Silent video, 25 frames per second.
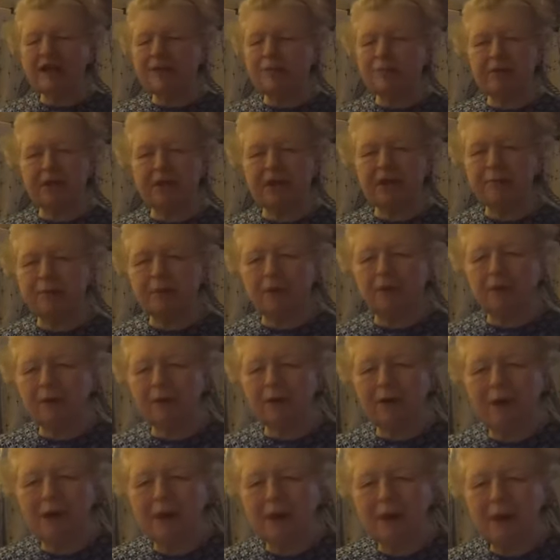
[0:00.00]
people.
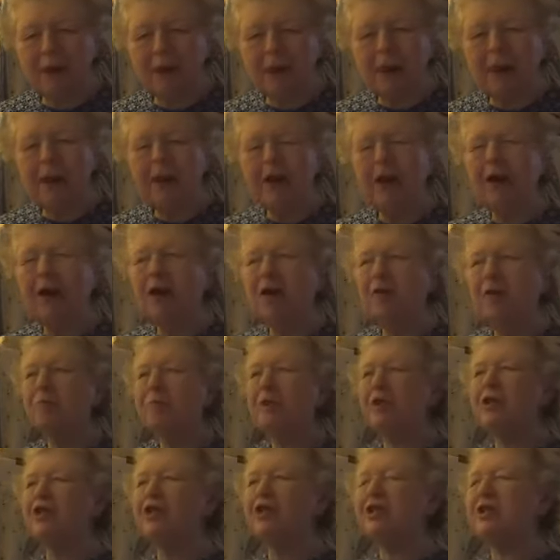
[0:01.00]

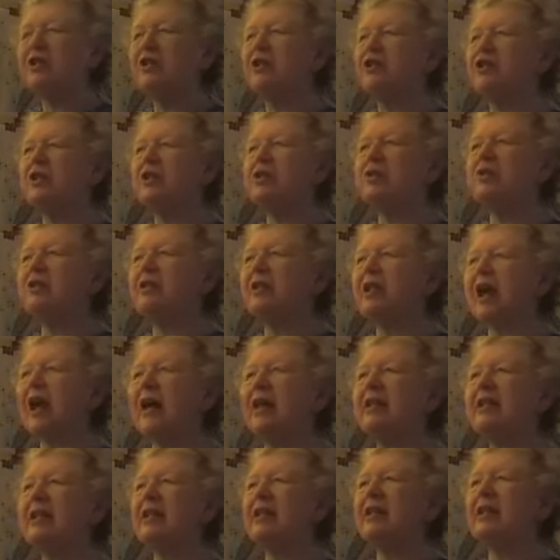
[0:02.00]
But she's just
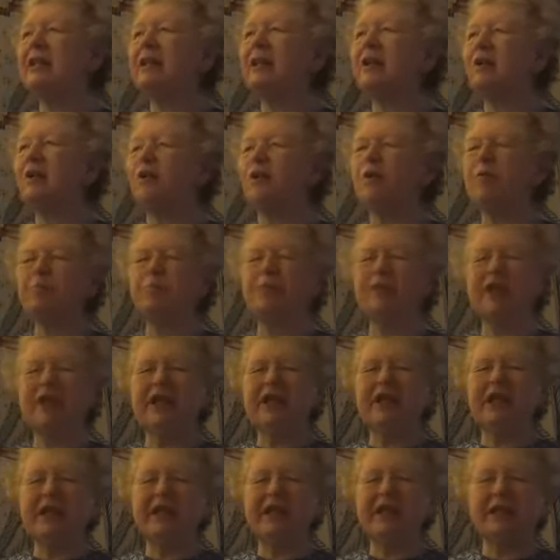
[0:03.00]
asking the Lord,
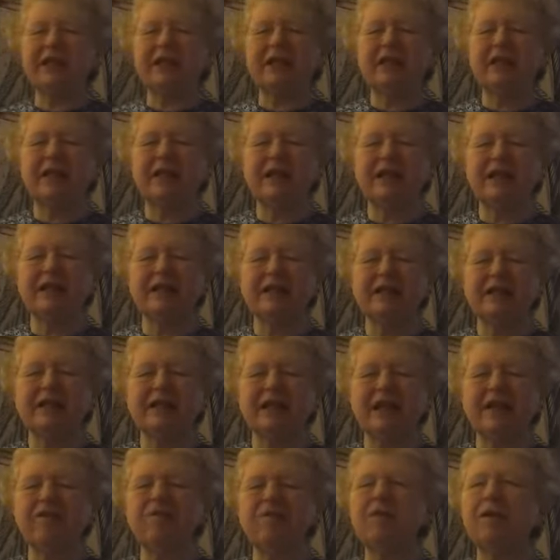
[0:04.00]
please
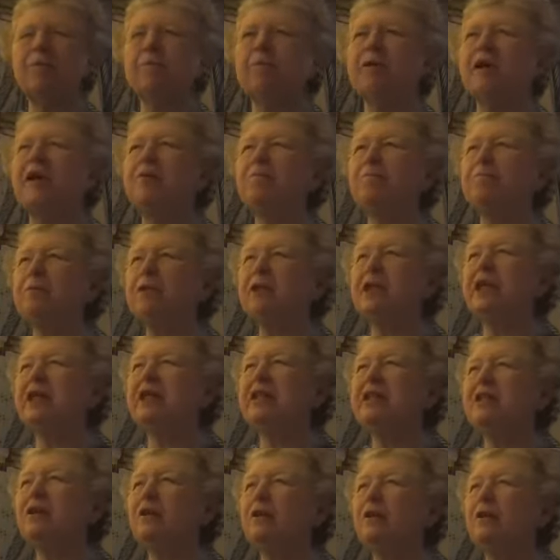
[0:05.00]
save them. And
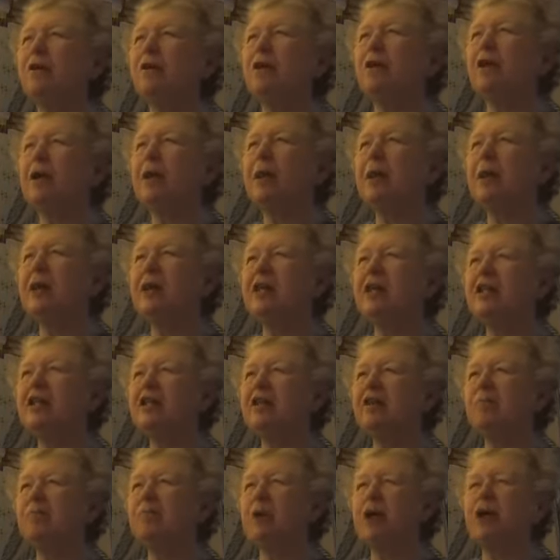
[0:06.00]
please, Lord,
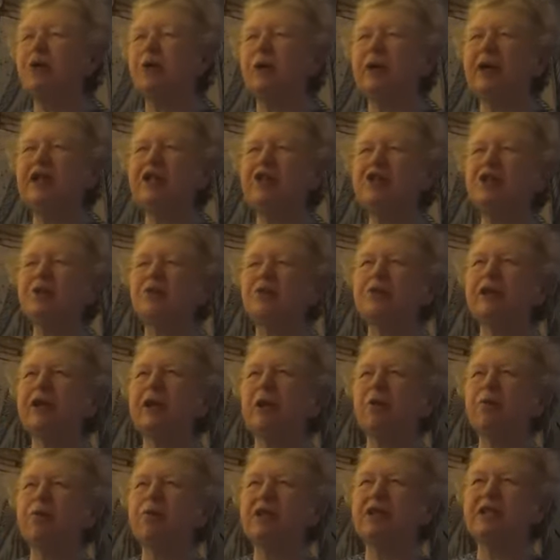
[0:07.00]
save my grandchildren. I
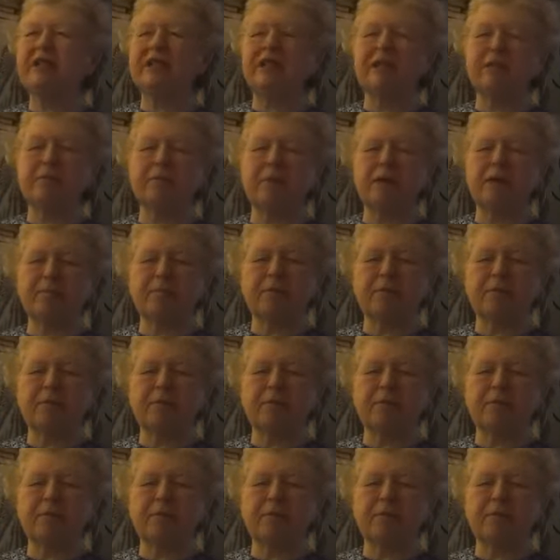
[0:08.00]
want to see them get